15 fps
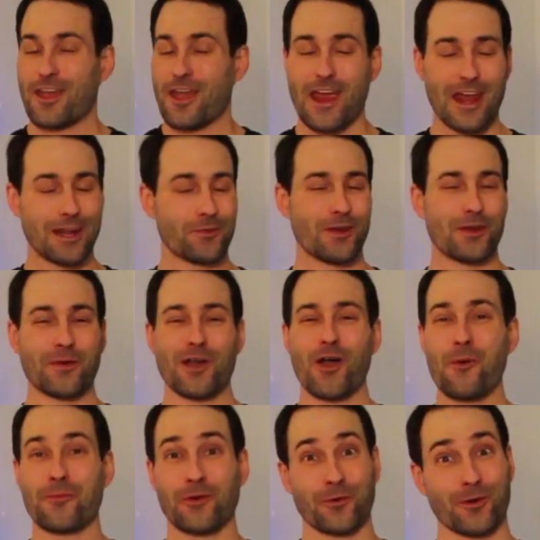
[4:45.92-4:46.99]
anyway, we
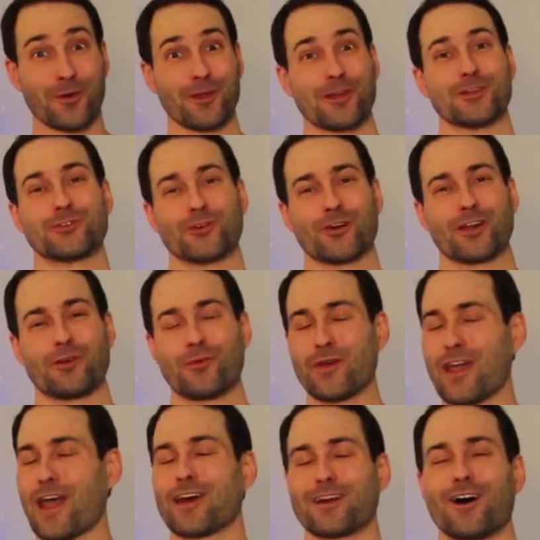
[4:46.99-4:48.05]
hope you really enjoyed it. We
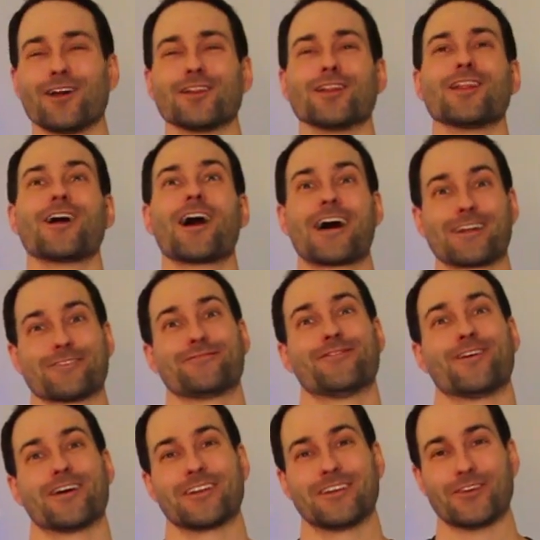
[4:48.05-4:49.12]
had a lot of
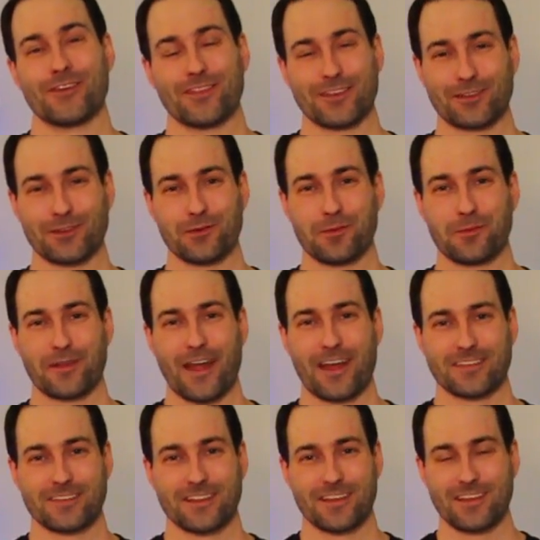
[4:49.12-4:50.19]
fun doing this aluminum
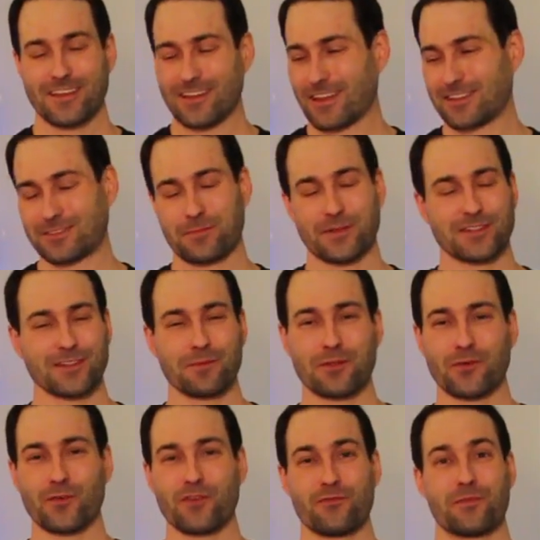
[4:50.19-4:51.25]
casting. It's been
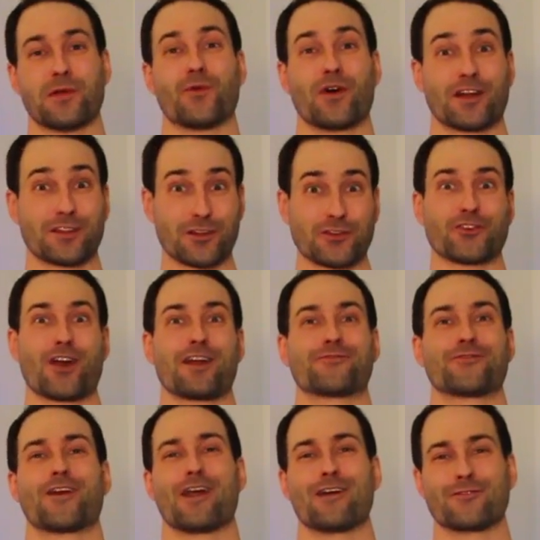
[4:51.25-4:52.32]
something we've been wanting to try
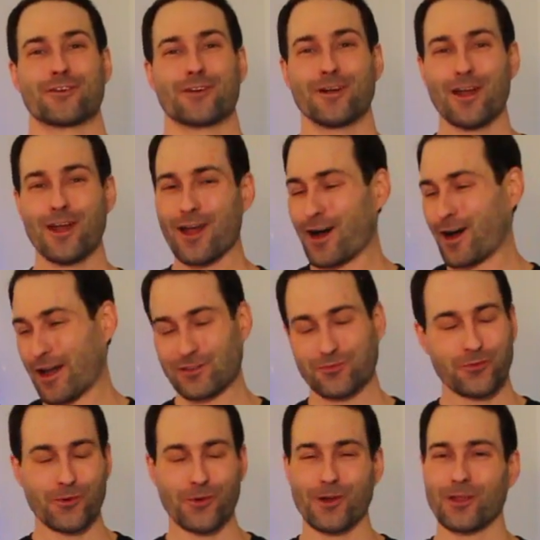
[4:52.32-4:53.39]
forever. It's
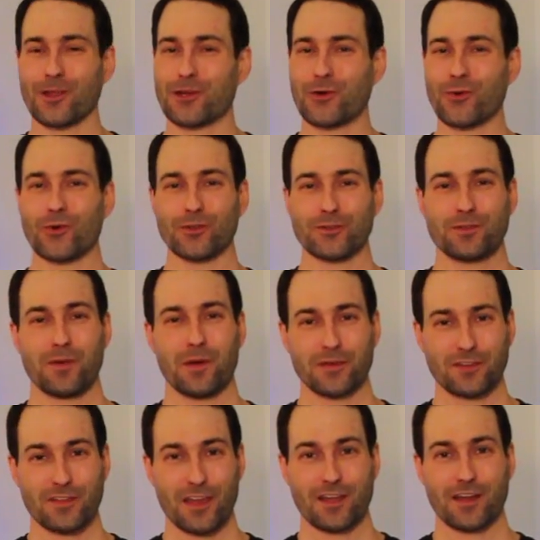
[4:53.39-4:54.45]
really cool to be able to
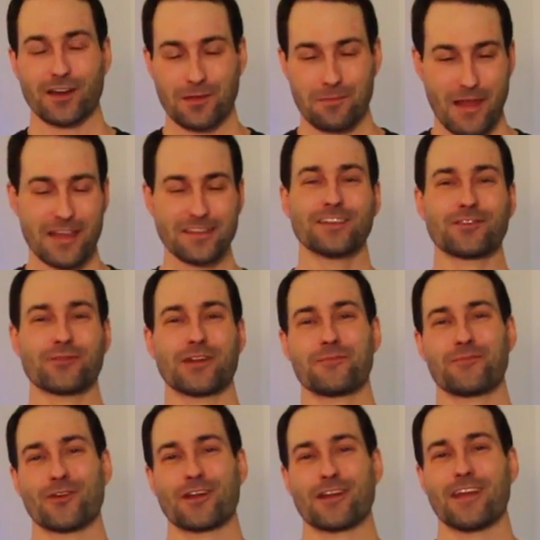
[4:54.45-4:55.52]
take an amazing 3D
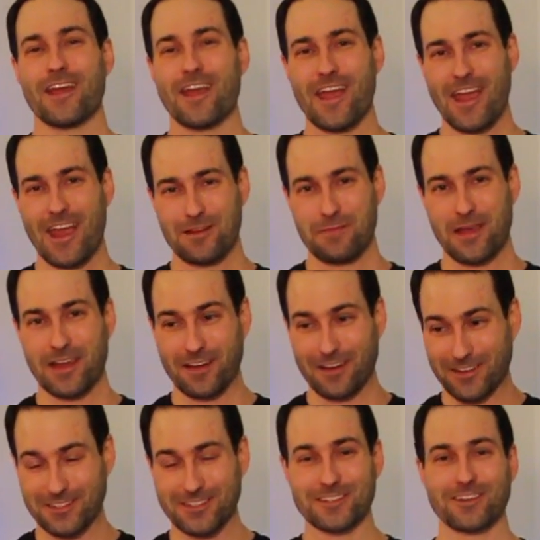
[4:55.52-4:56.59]
print and make
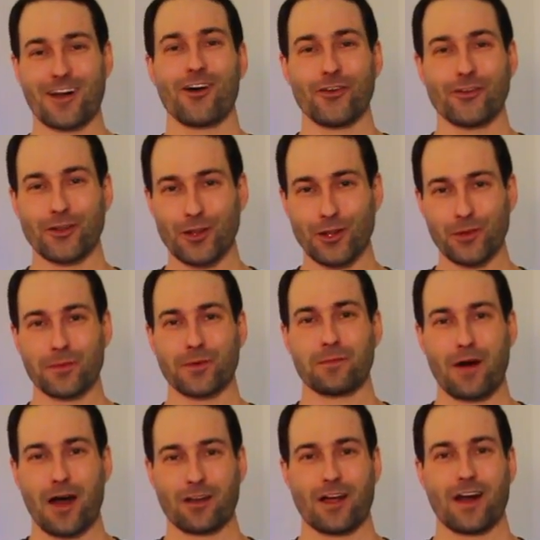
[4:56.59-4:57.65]
a solid aluminum
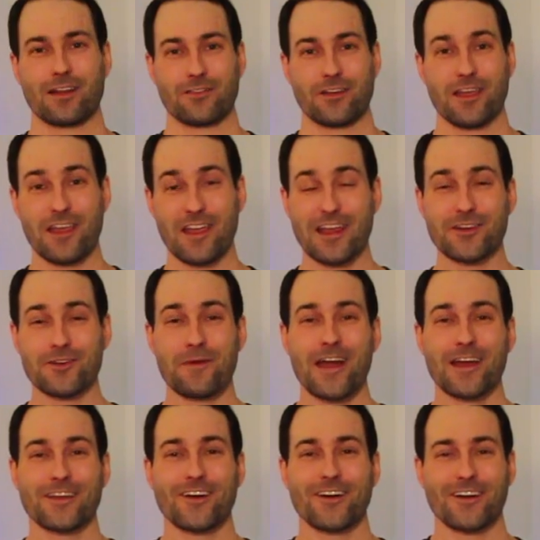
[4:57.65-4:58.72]
model out of it in your
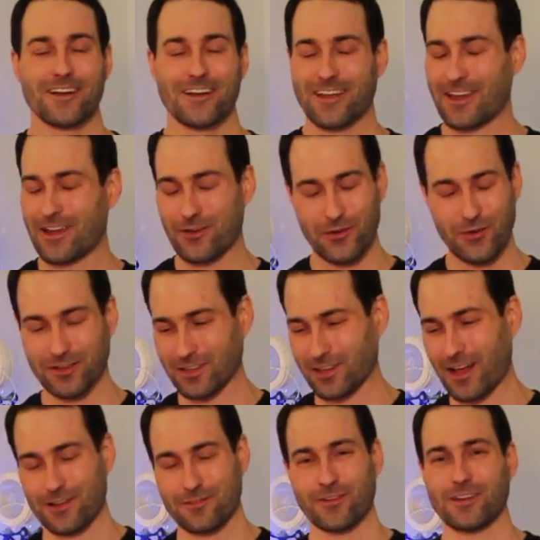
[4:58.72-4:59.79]
backyard. It was a
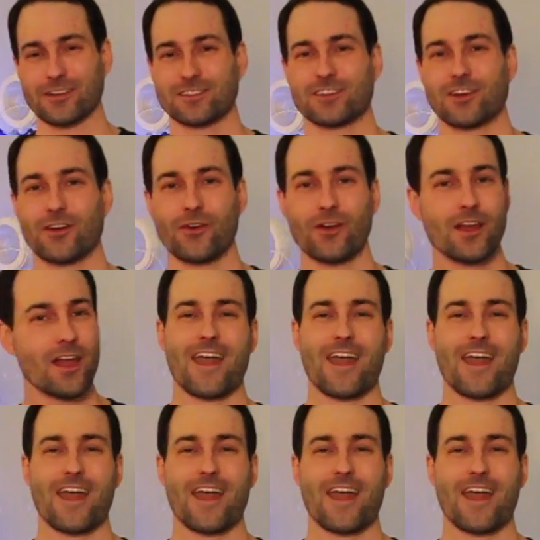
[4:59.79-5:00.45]
lot of fun. So